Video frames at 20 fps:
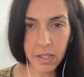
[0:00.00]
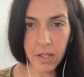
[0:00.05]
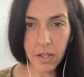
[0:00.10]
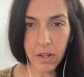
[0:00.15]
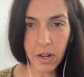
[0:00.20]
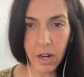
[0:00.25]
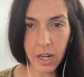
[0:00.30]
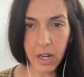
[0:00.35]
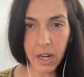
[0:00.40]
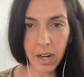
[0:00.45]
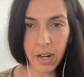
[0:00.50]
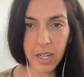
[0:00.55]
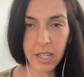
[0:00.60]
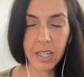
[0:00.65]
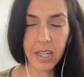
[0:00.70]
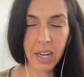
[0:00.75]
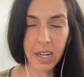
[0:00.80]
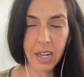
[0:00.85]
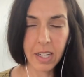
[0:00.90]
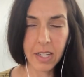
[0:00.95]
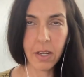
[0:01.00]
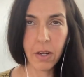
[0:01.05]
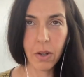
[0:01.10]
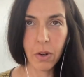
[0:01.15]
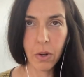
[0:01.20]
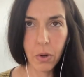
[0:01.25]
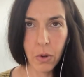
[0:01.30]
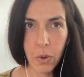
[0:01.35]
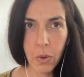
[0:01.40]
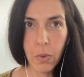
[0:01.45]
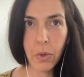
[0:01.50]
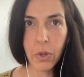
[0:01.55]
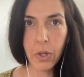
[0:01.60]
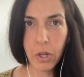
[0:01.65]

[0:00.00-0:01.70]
The target audience, again, is who will you